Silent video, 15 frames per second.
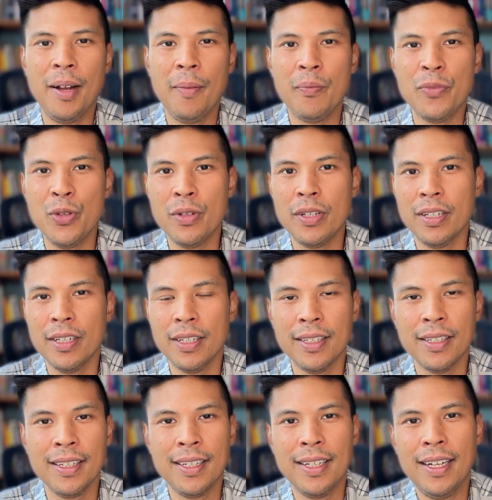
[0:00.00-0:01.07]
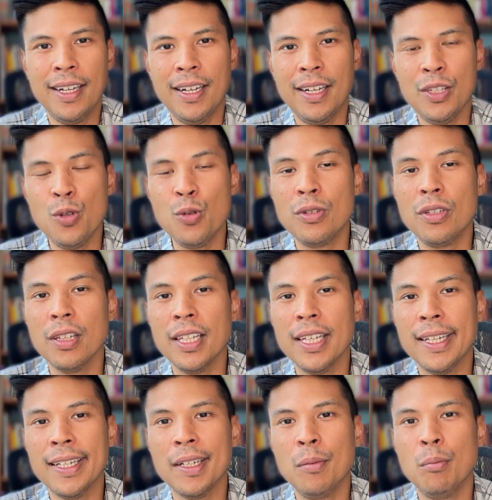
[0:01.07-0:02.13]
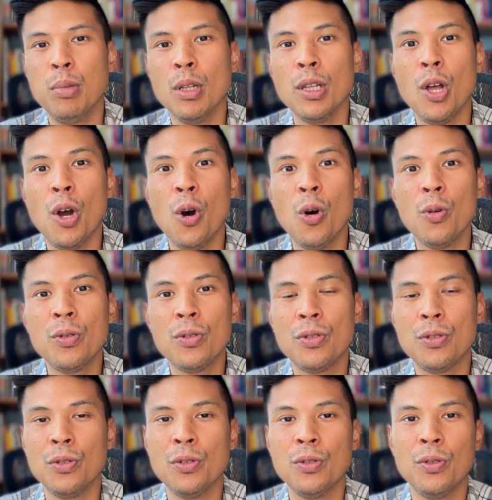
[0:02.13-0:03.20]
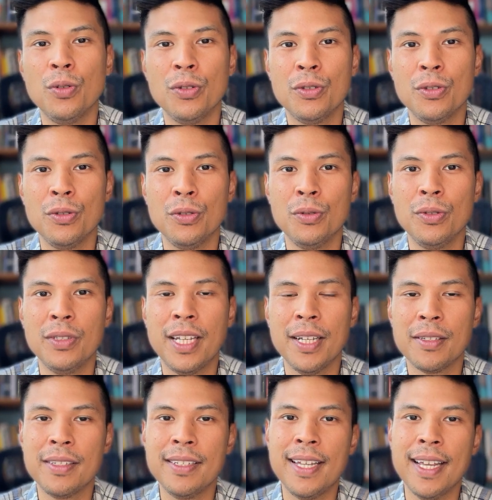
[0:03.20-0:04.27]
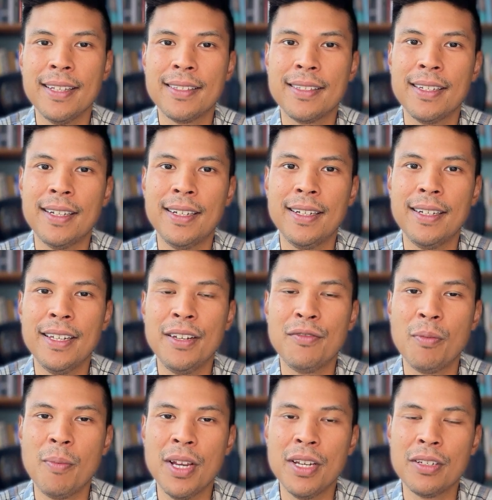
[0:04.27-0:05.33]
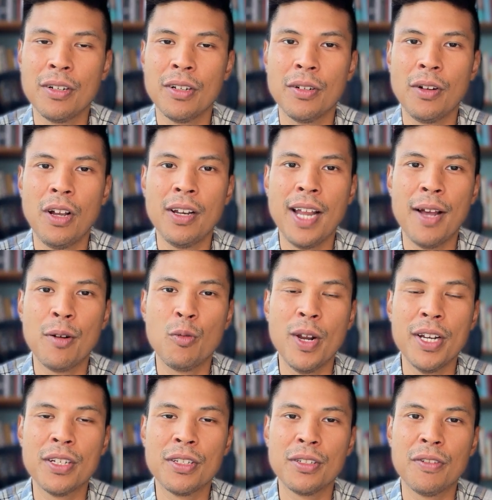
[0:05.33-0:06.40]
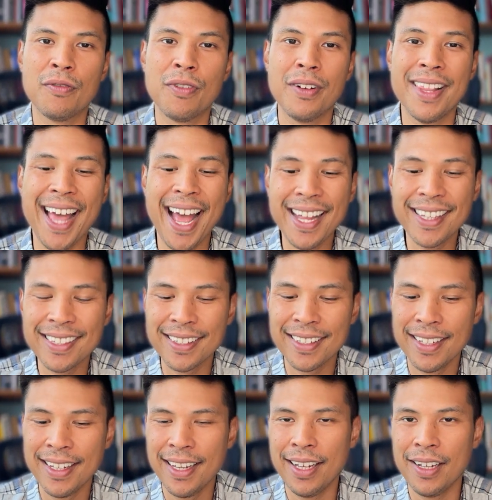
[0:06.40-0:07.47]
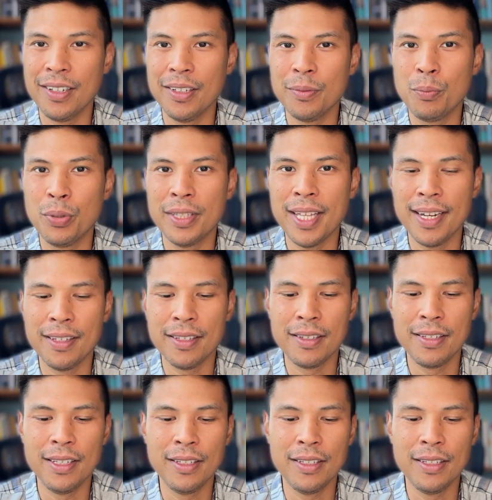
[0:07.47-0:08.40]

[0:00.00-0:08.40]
you can use the link below to get information on how to register for that. I'll put that in the